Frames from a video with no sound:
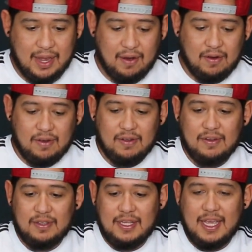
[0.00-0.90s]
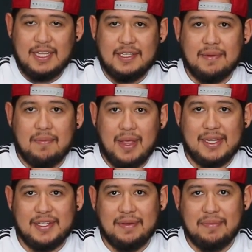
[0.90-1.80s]
got all these
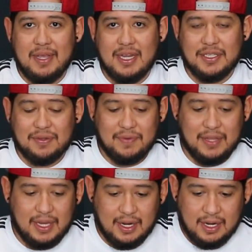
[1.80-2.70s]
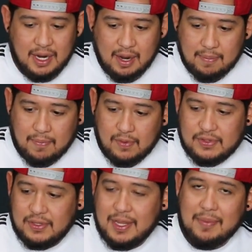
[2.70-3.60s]
Mexican beers over here.
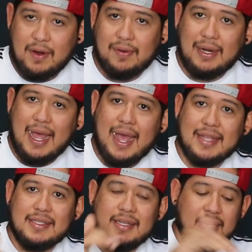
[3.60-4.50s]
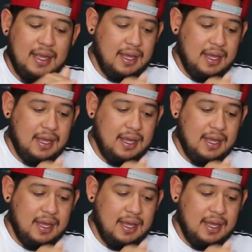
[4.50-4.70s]
Most of them are on glass.